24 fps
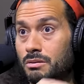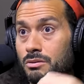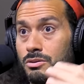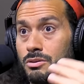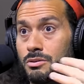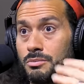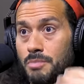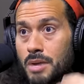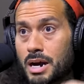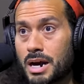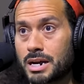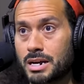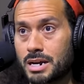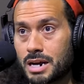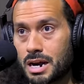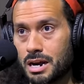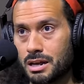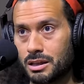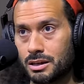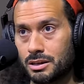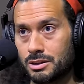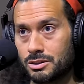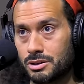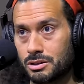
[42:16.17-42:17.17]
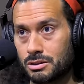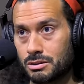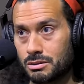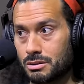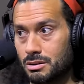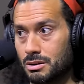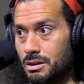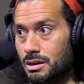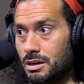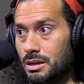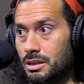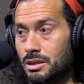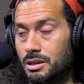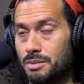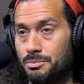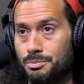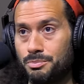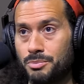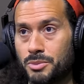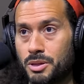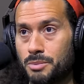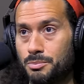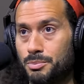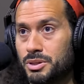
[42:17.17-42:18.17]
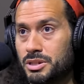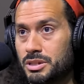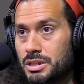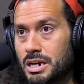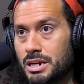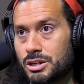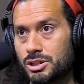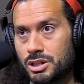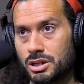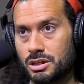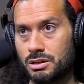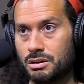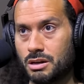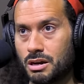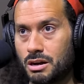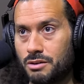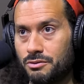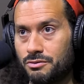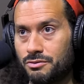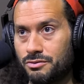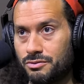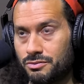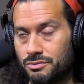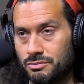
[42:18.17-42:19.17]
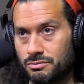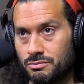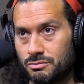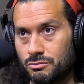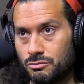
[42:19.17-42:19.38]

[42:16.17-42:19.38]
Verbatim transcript: To my knowledge, the, the possession of,